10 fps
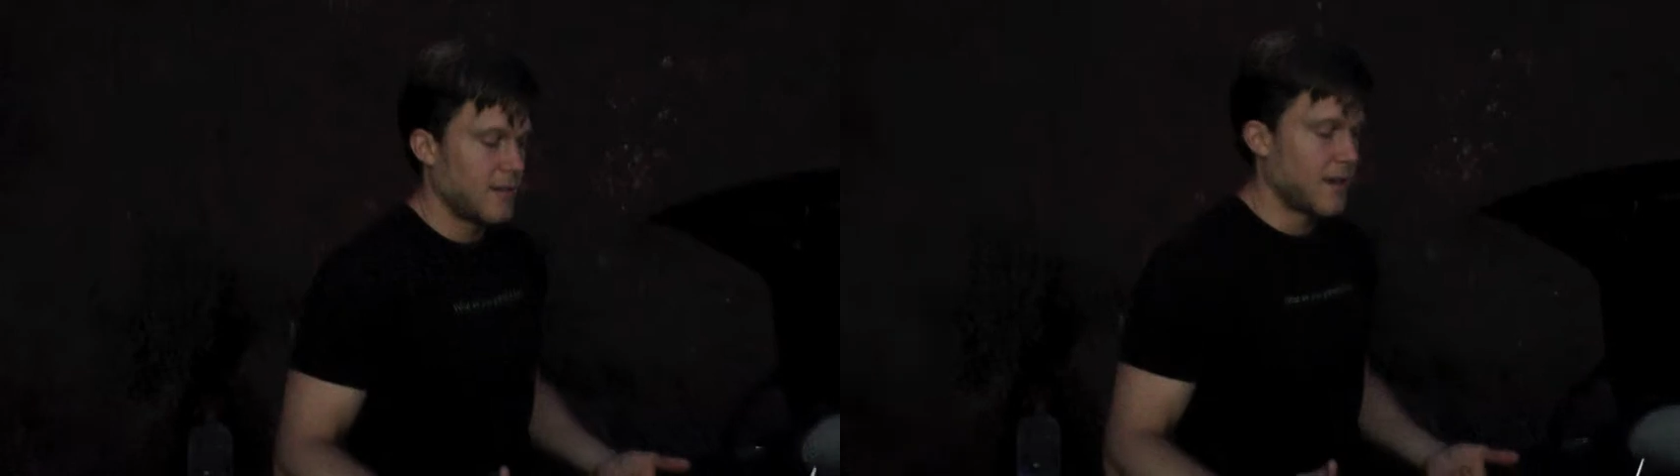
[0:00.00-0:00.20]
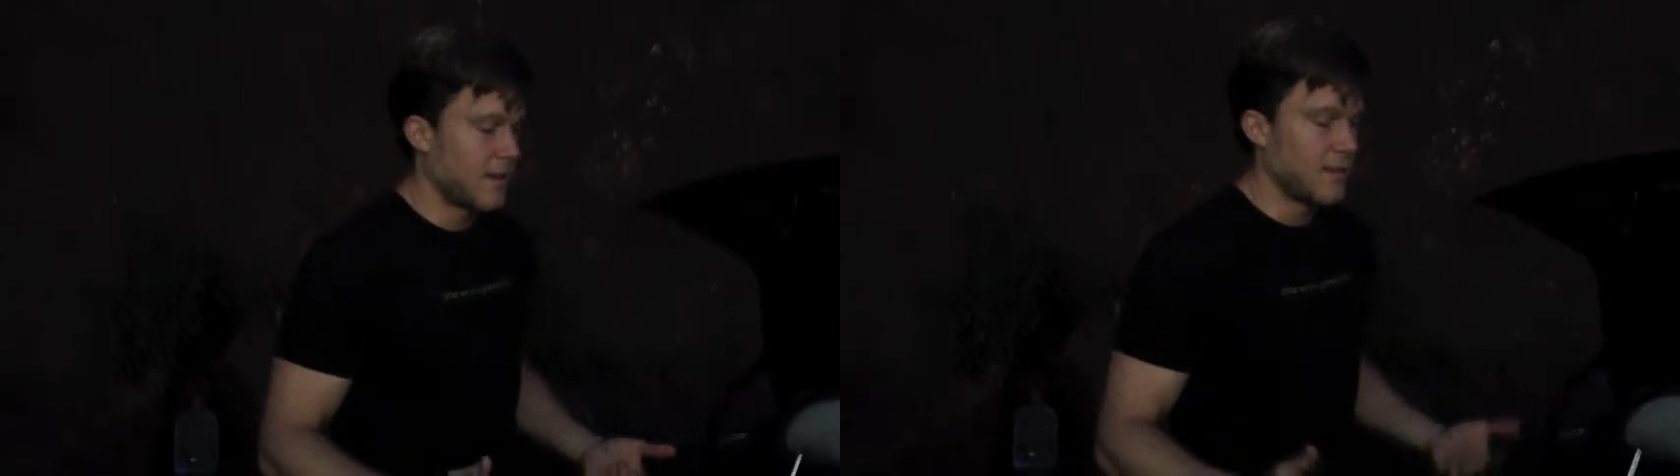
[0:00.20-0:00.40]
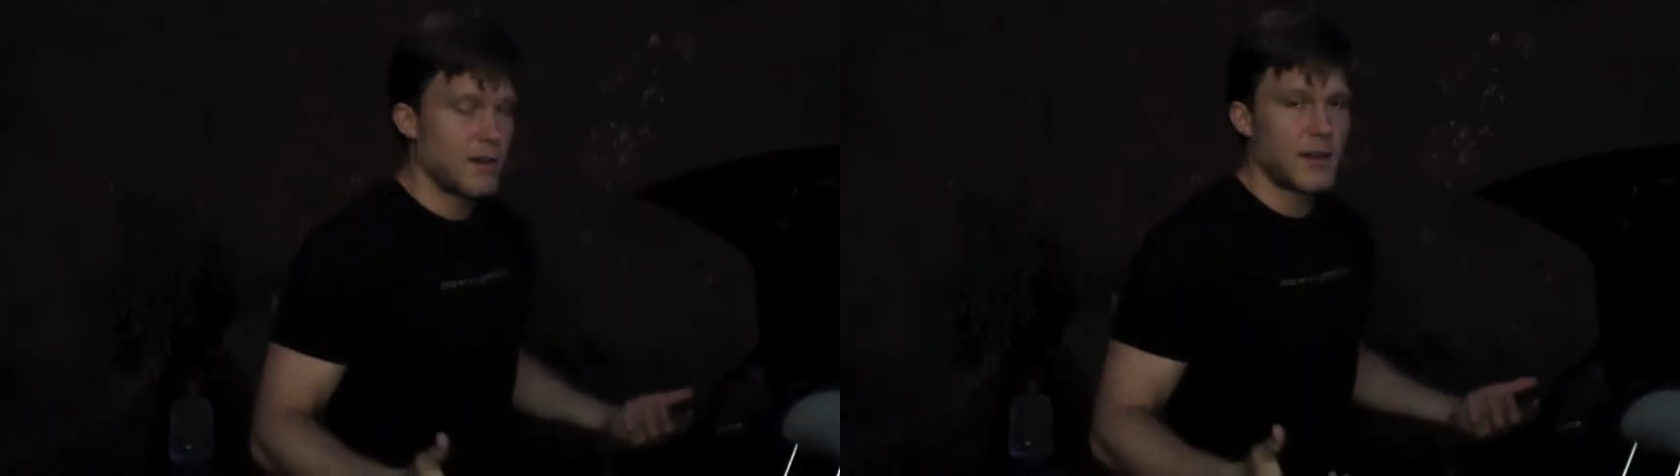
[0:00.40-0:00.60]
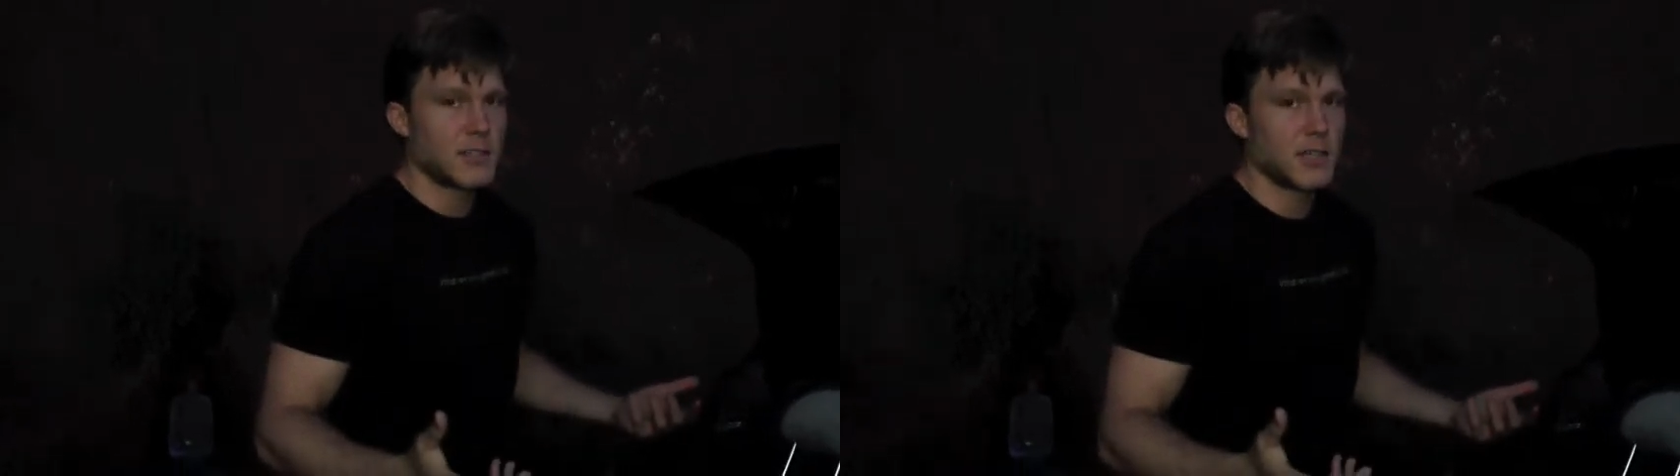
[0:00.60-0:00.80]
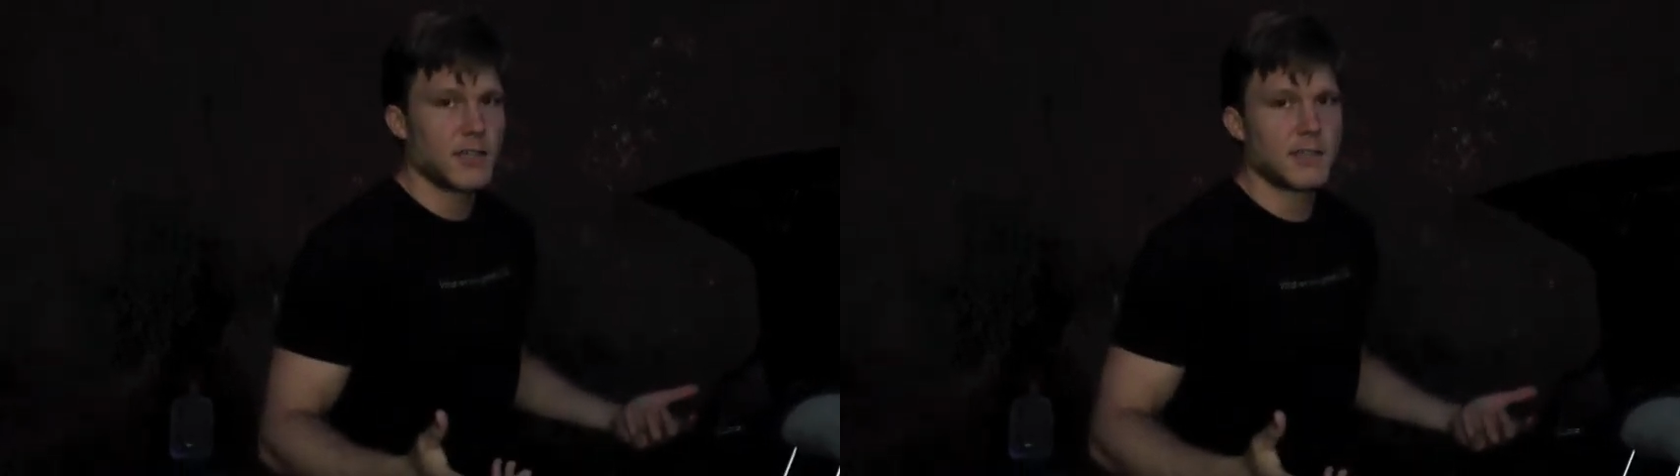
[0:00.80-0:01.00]
getting a lot of
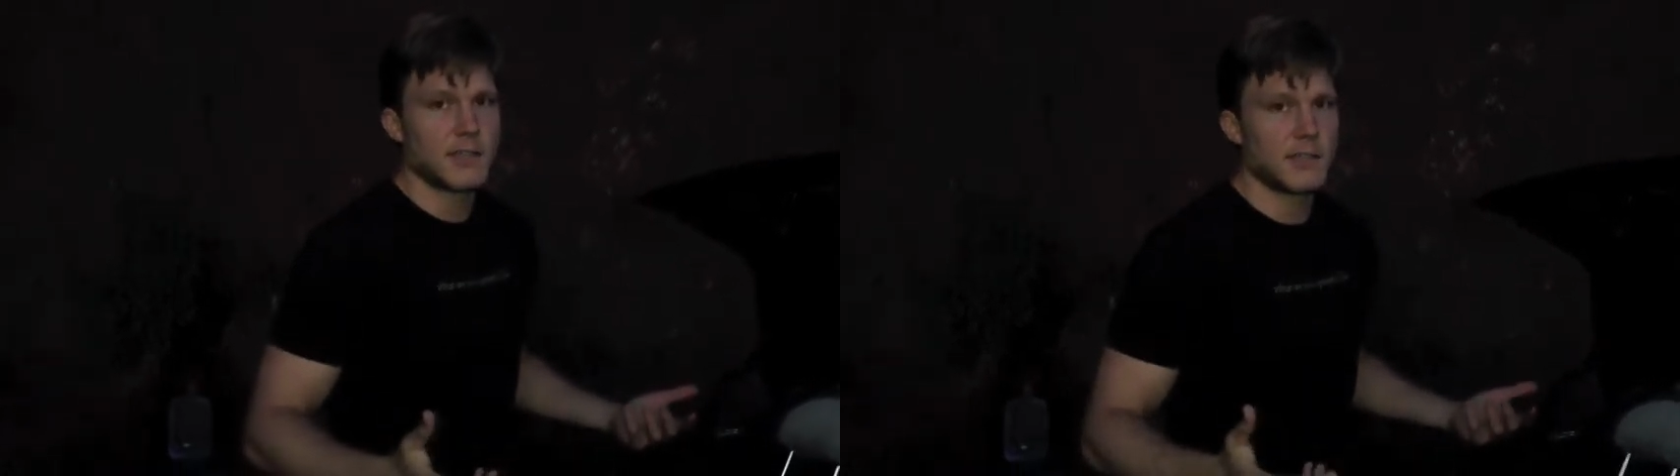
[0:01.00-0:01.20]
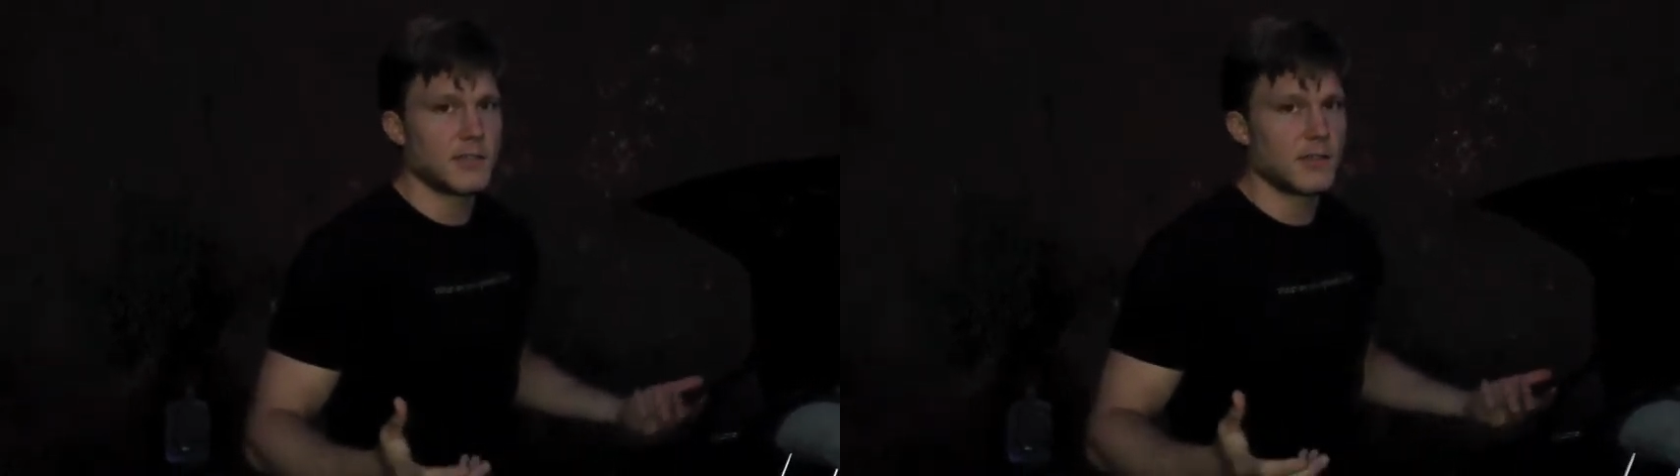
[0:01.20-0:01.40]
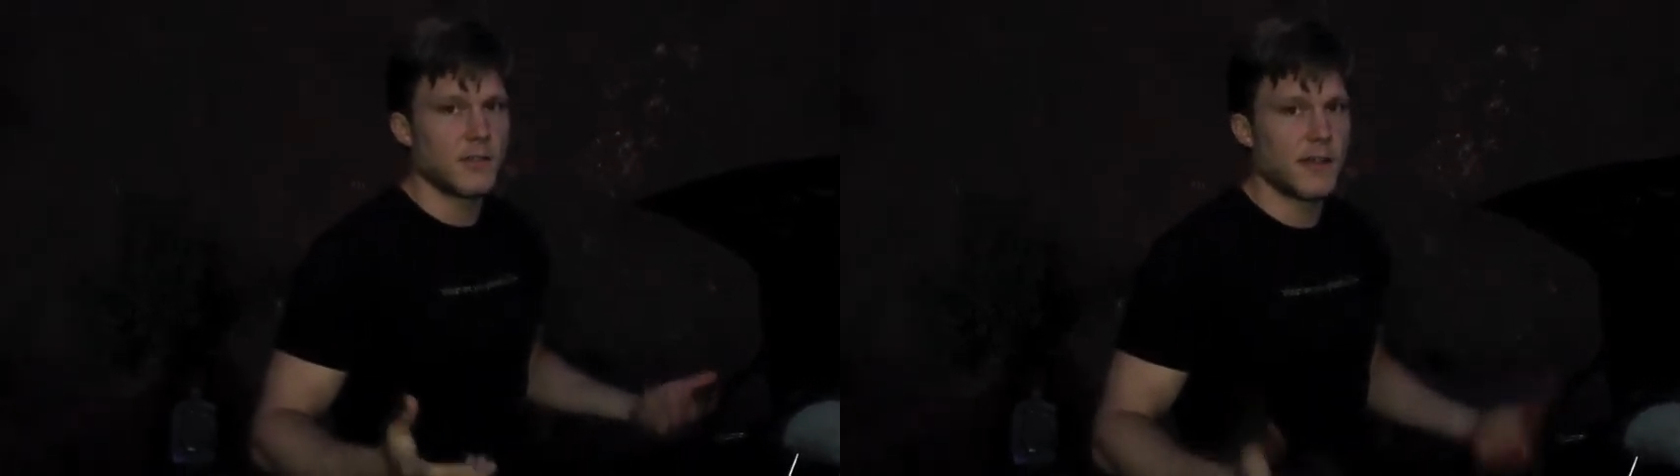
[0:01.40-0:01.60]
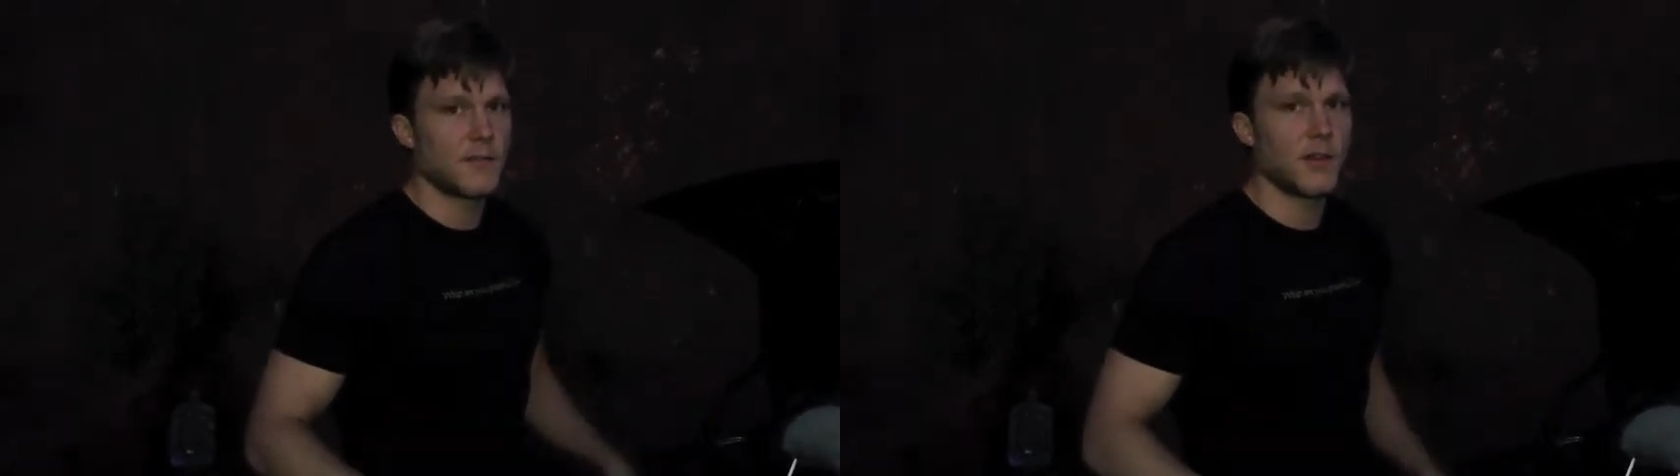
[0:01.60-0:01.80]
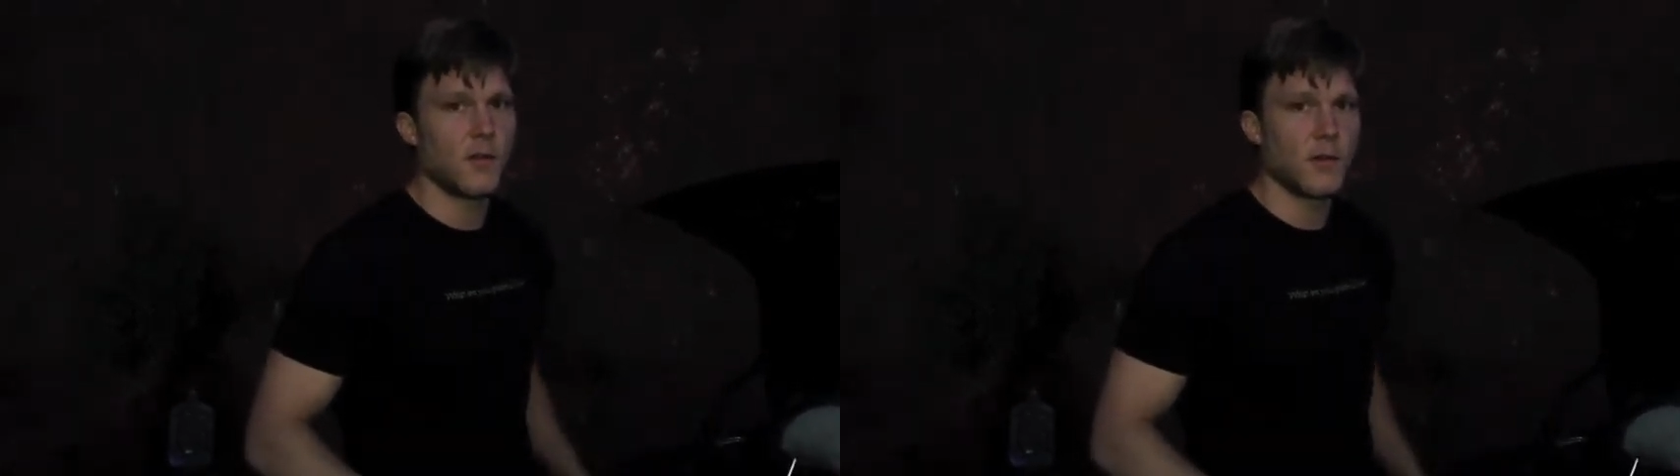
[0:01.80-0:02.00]
jugs, and so you only
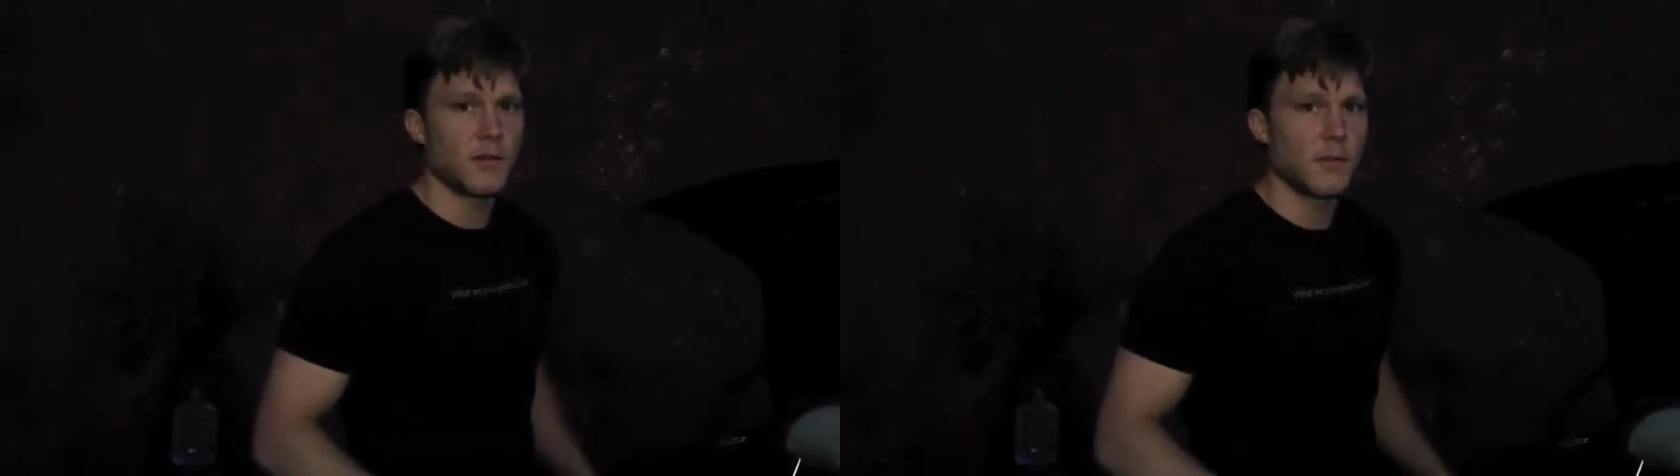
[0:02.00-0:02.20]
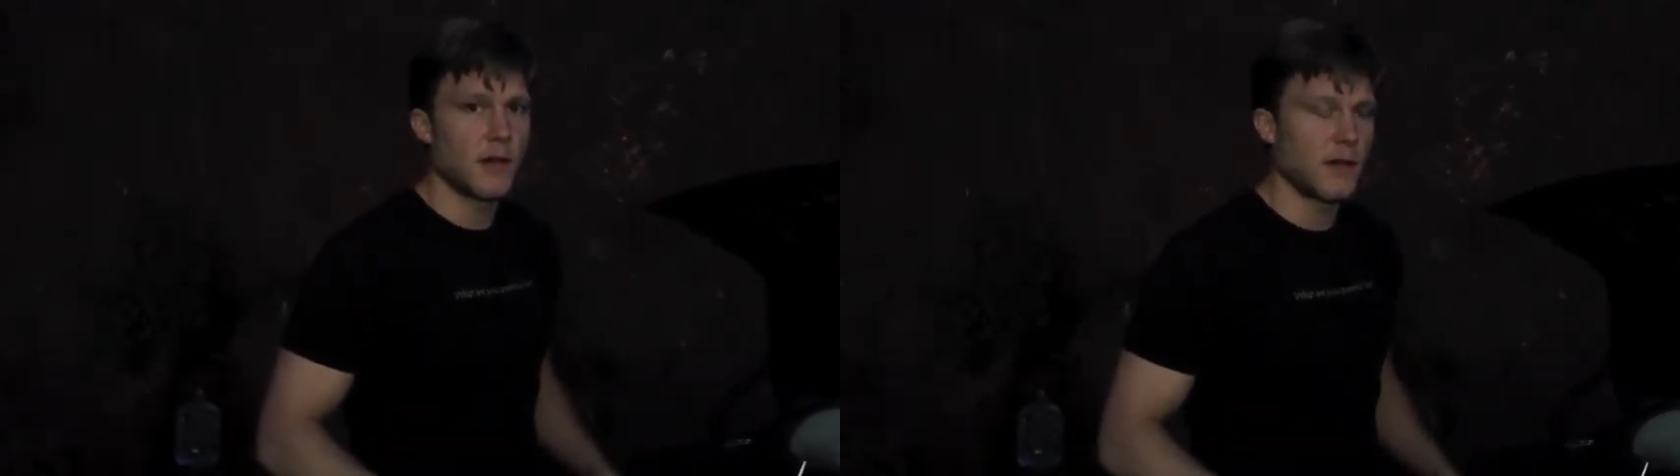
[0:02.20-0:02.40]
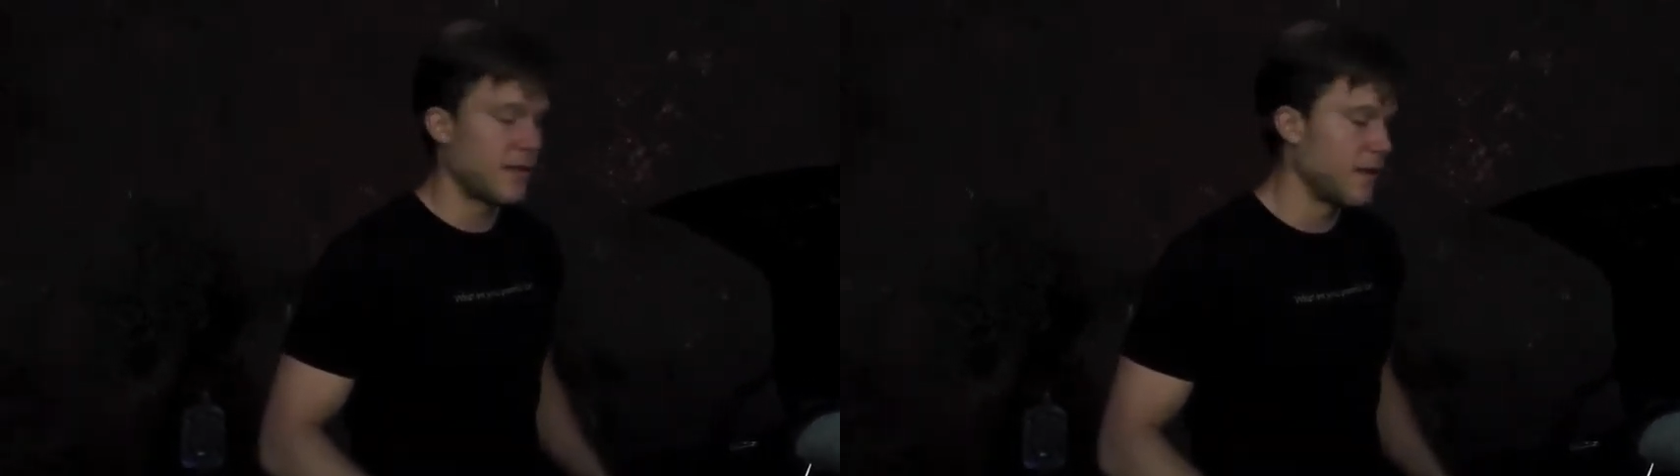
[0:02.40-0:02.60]
have to go once a month.